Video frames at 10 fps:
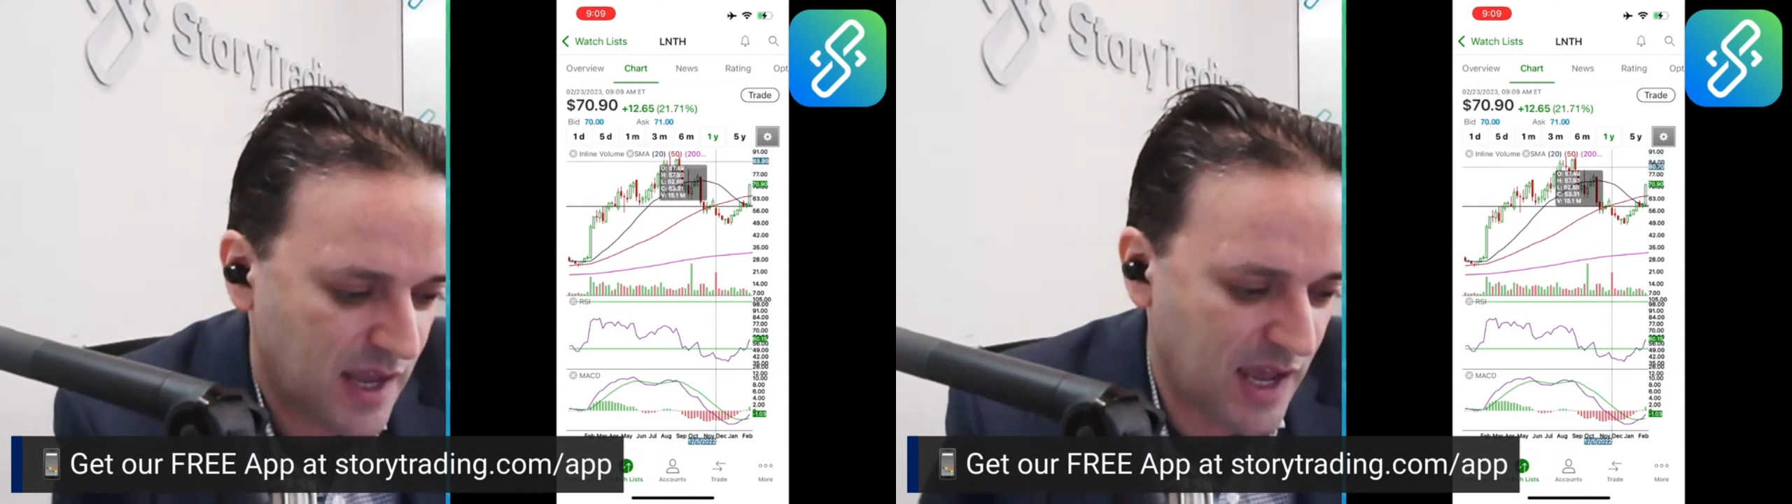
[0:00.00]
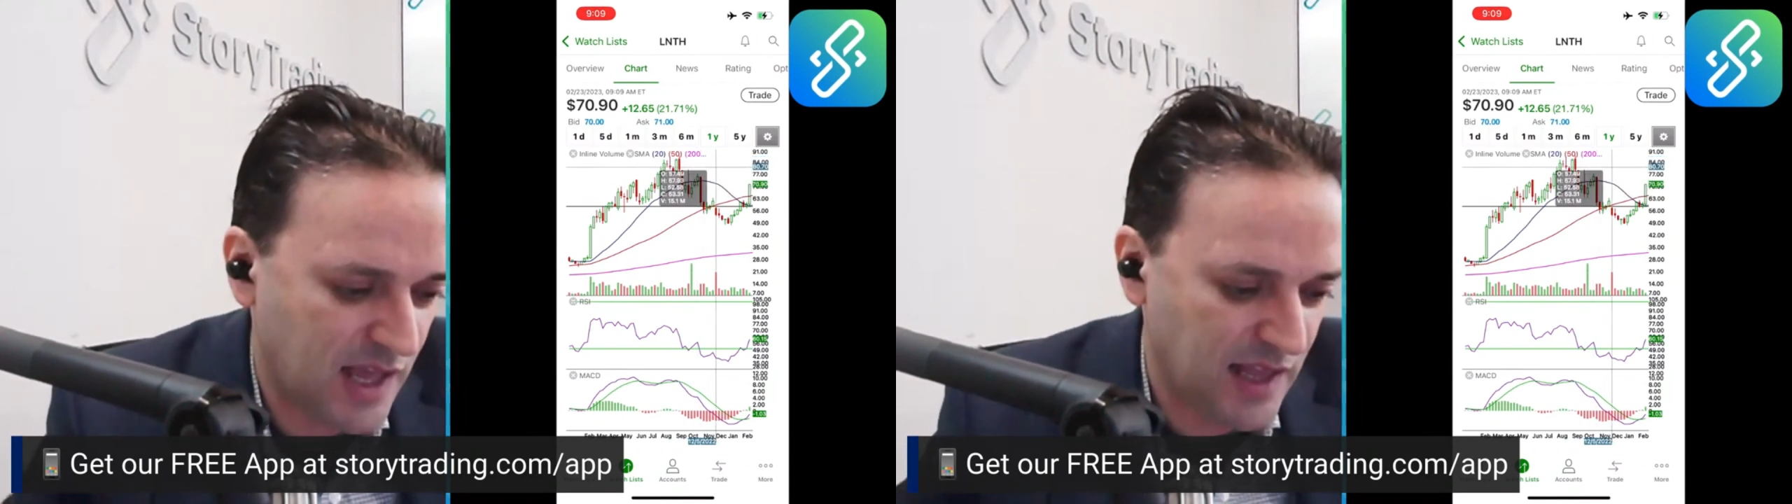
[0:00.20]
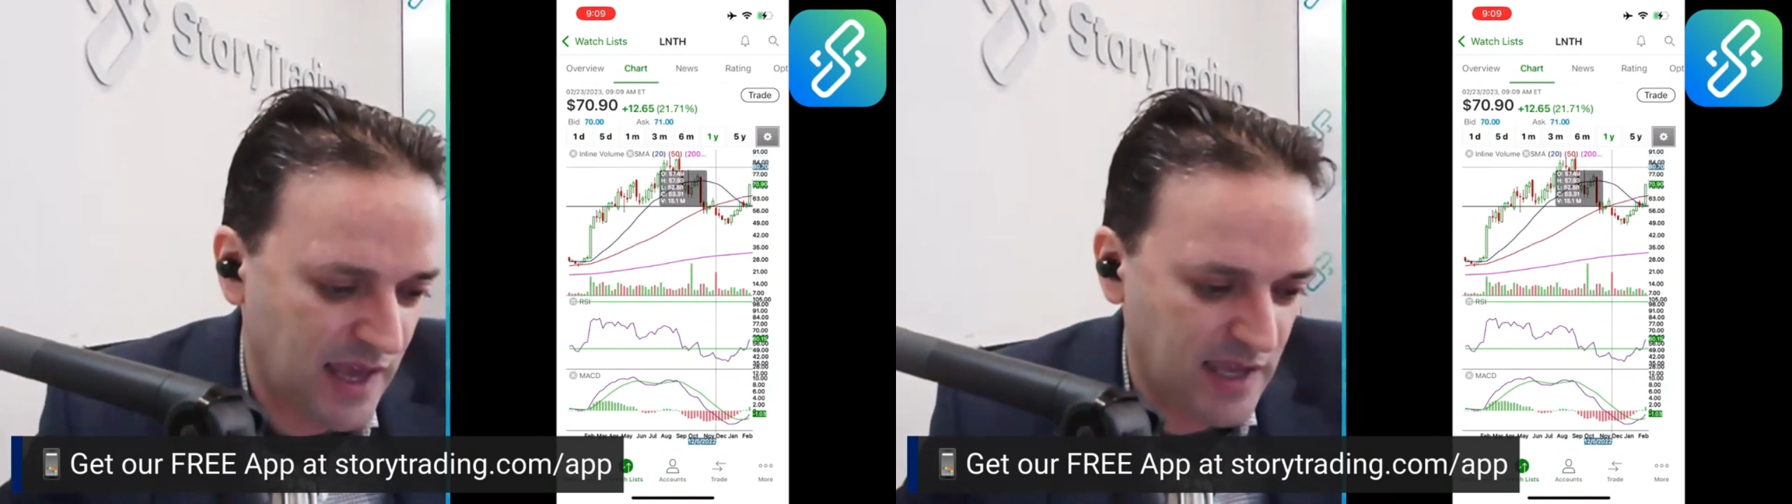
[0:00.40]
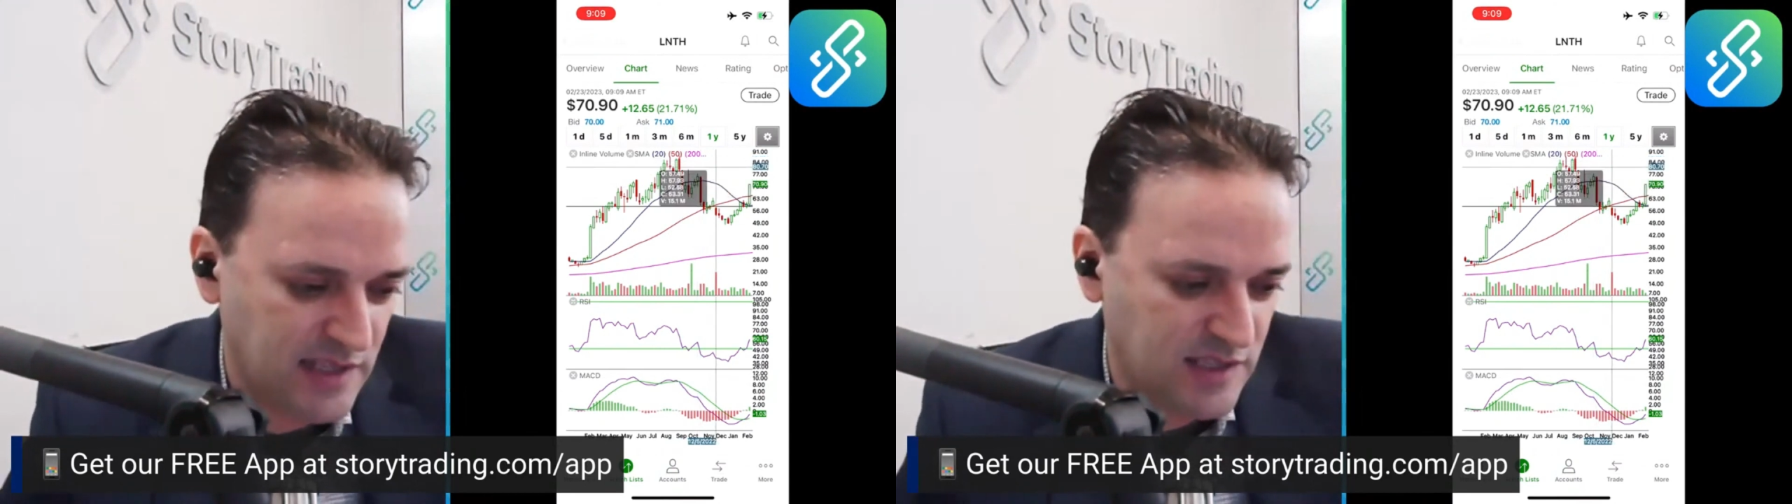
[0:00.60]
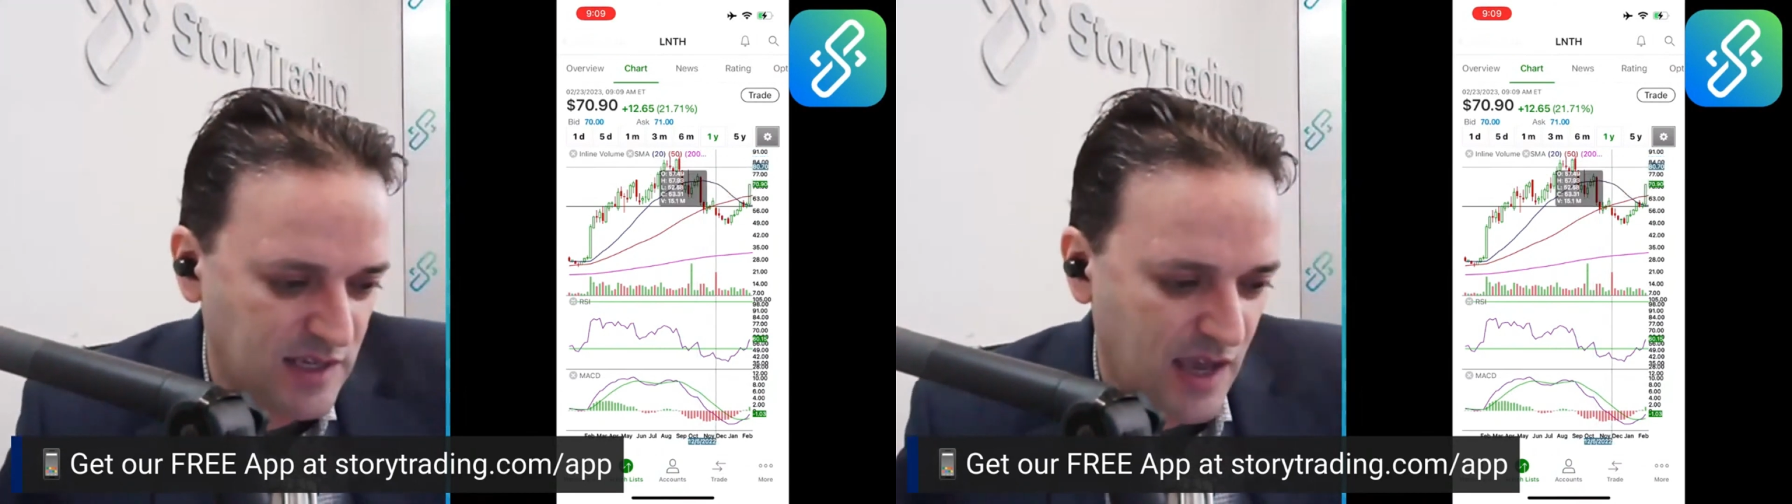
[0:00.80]

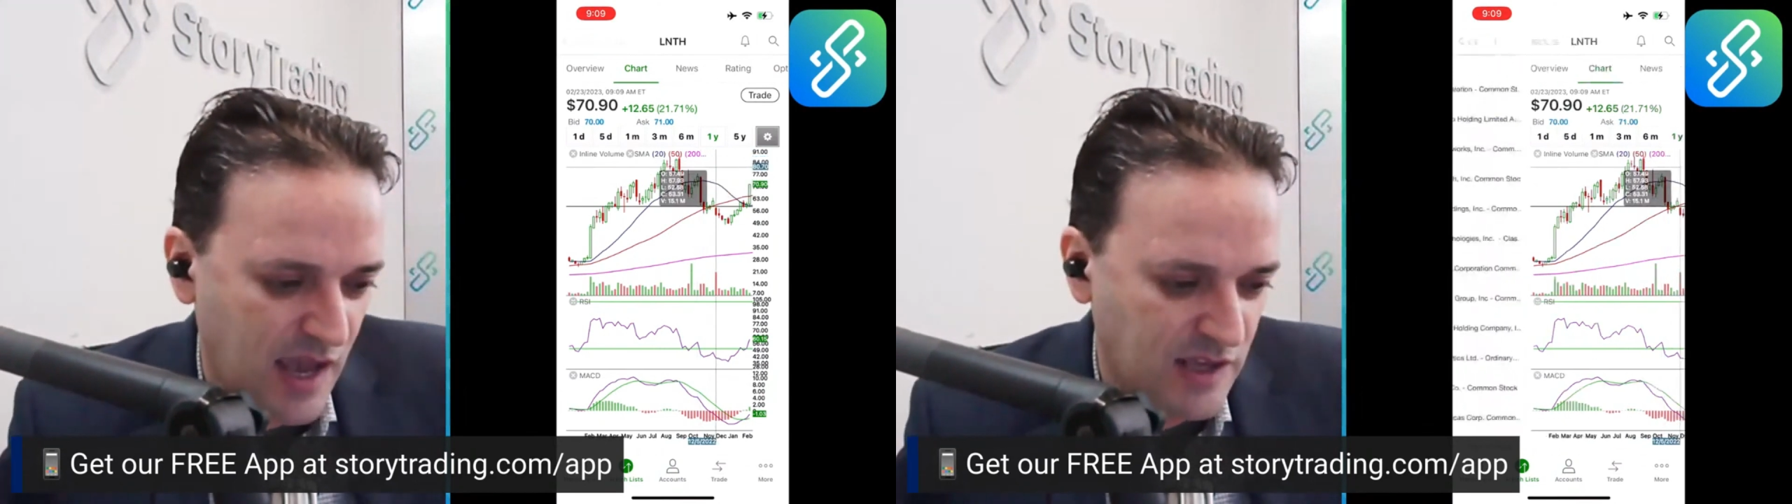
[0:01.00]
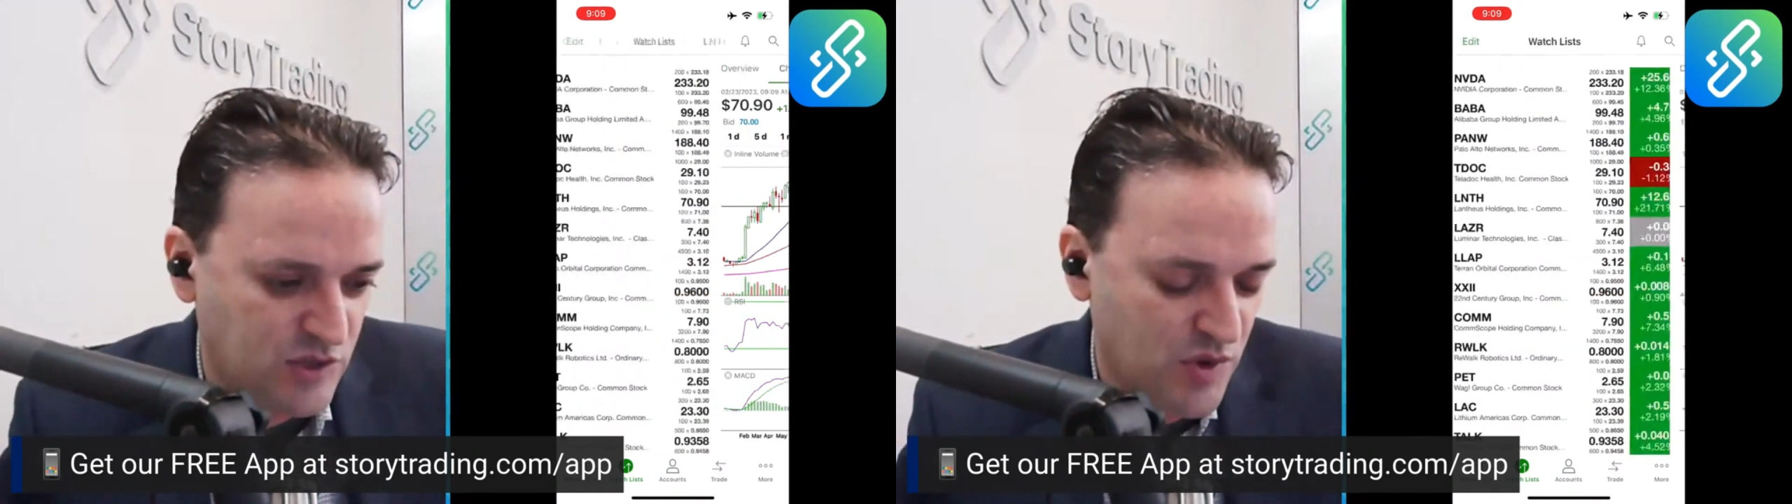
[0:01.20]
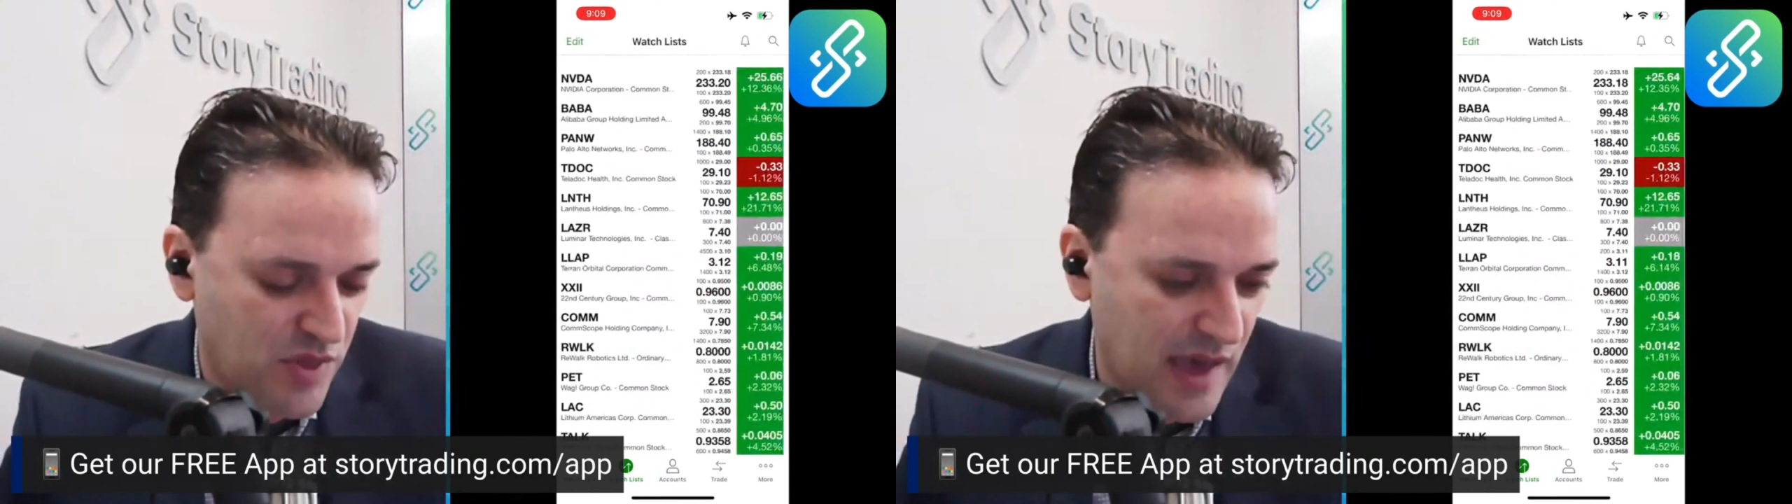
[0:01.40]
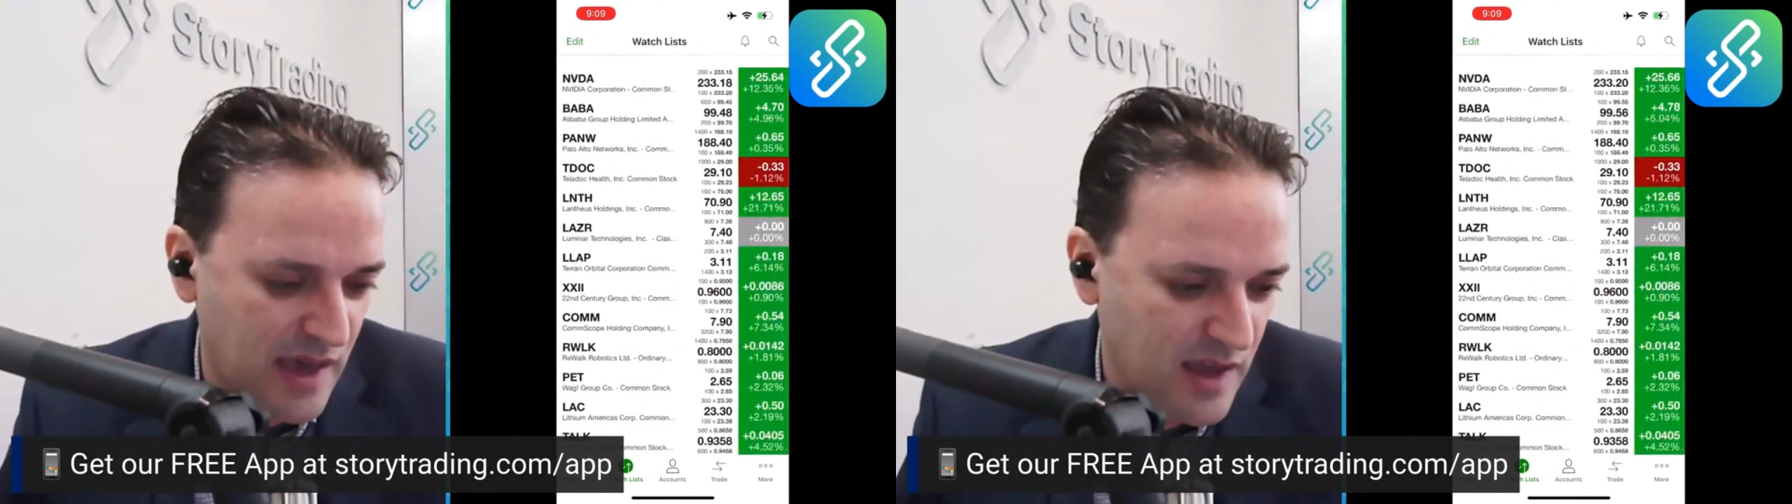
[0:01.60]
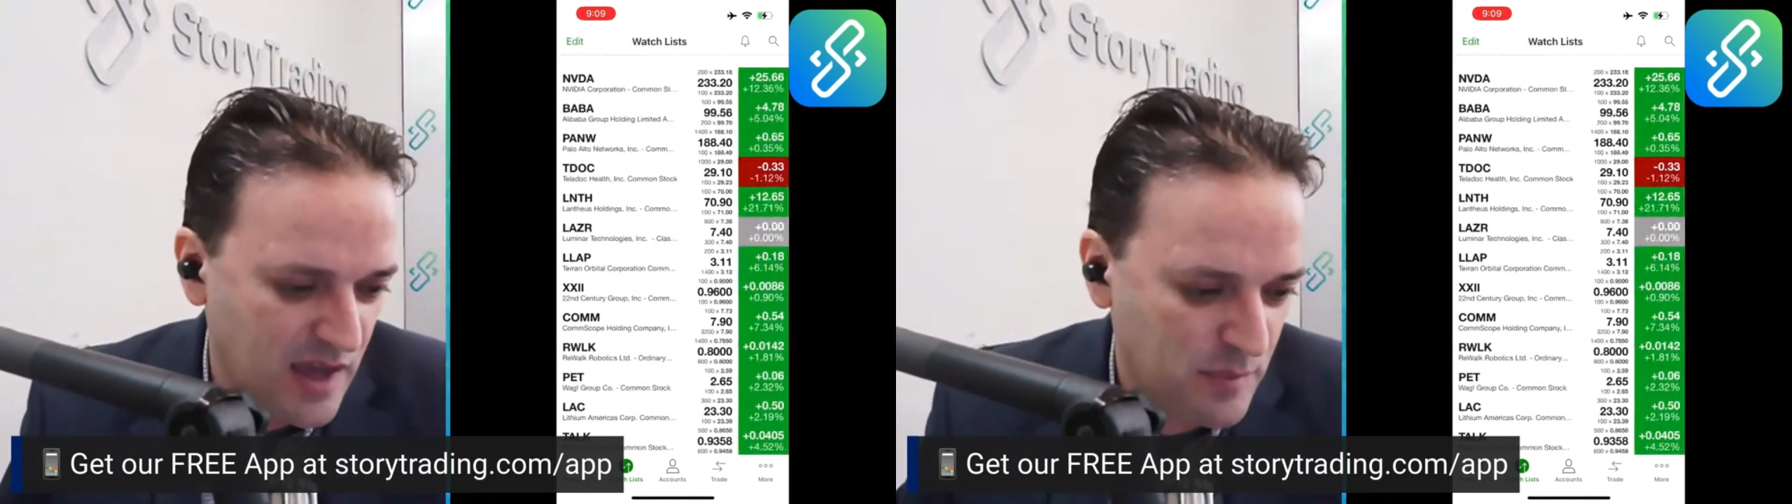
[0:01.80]
LNTH with that